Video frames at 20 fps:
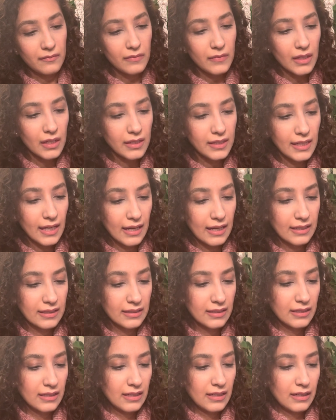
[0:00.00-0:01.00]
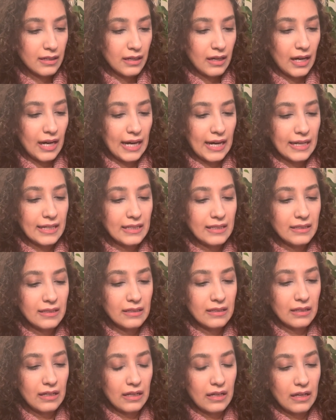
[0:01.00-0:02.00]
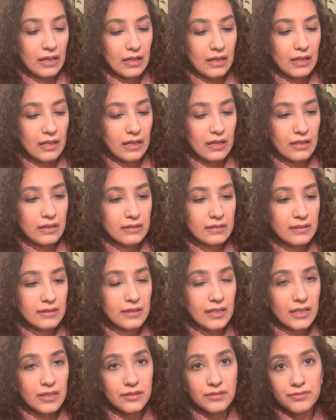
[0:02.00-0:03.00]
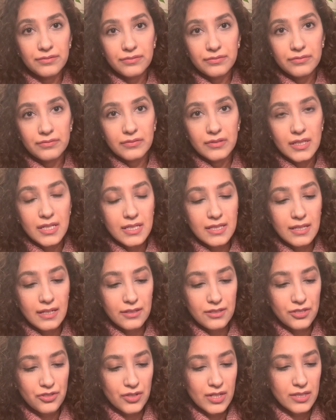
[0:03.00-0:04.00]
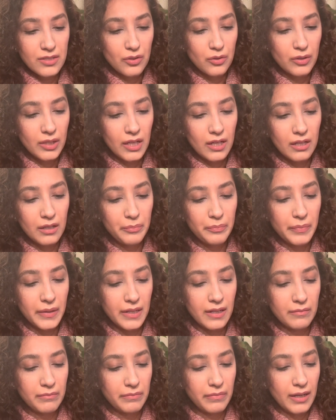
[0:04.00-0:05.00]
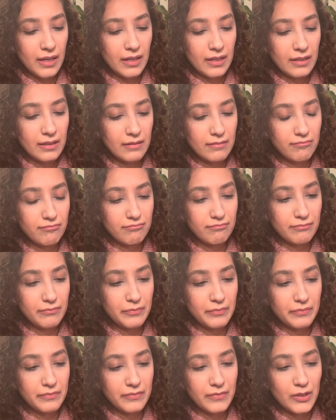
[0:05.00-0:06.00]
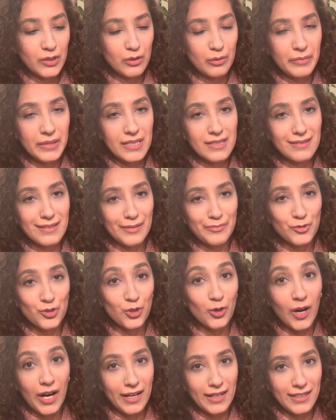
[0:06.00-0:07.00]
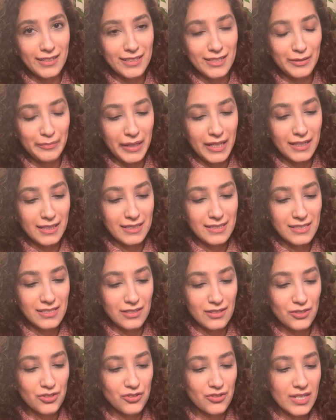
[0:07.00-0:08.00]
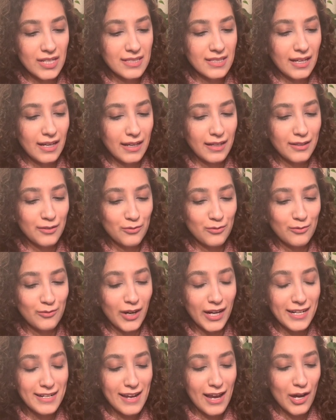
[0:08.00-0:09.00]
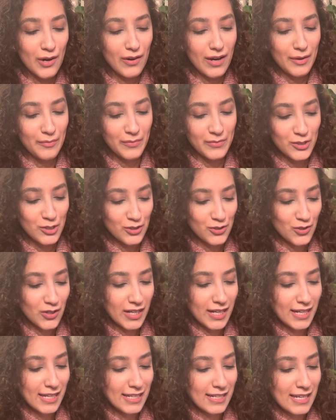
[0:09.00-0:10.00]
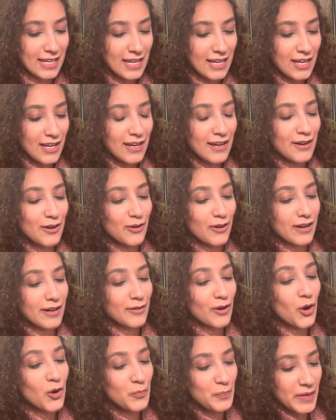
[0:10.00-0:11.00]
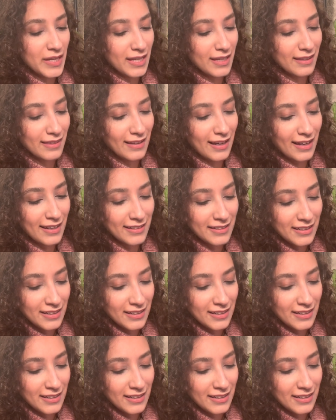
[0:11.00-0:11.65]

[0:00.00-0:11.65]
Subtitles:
yeah, I love sun stress Hoya, but by no means I'm trying to make it sun stressed. Right now I'm just trying or hoping that